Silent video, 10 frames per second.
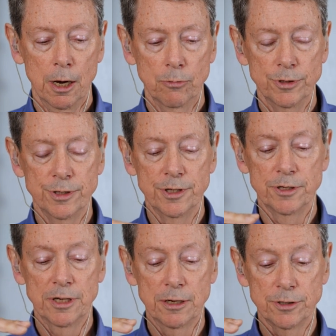which is a
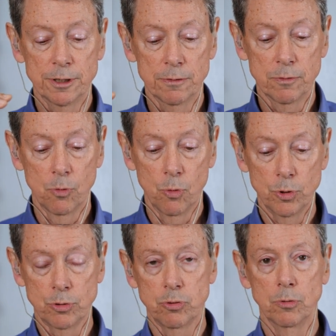sense of
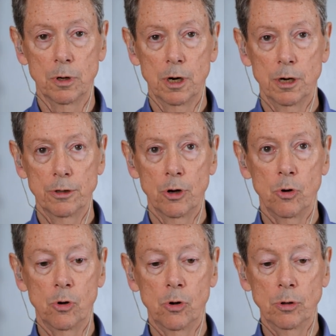the
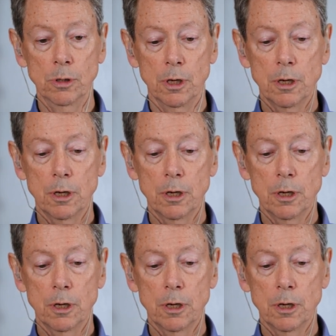whole